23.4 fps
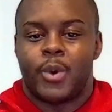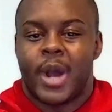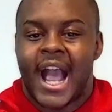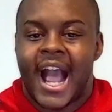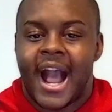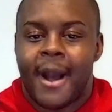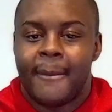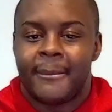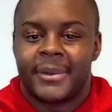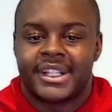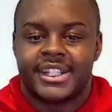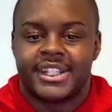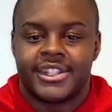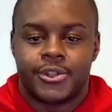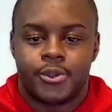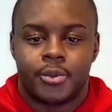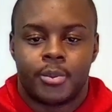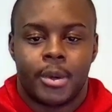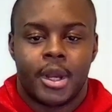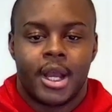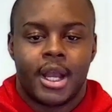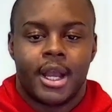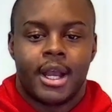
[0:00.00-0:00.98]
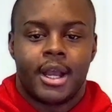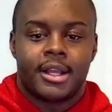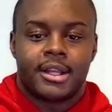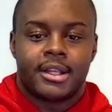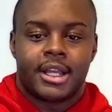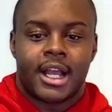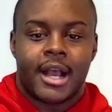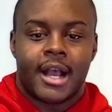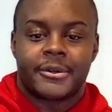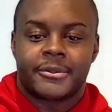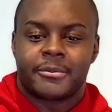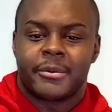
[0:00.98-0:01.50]
How
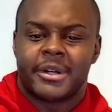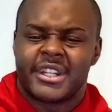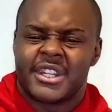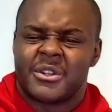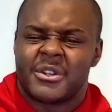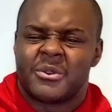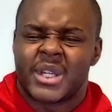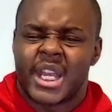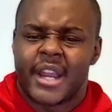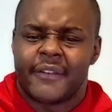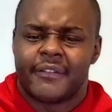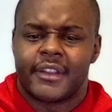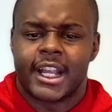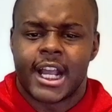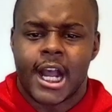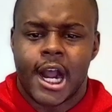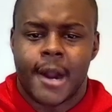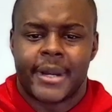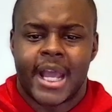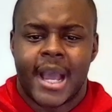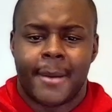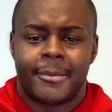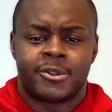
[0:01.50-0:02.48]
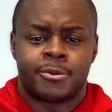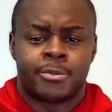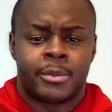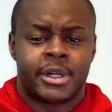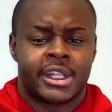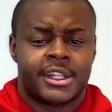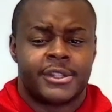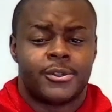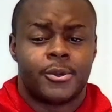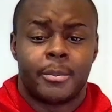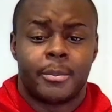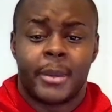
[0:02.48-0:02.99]
much money did you save the company? How much
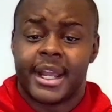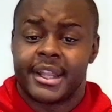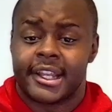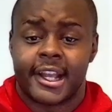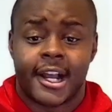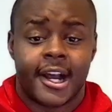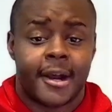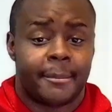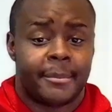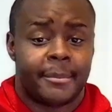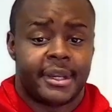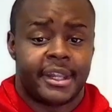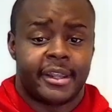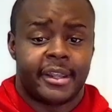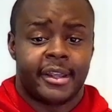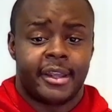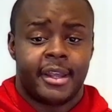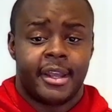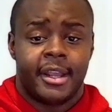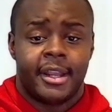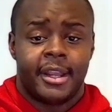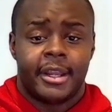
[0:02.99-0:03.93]
money did you make the company?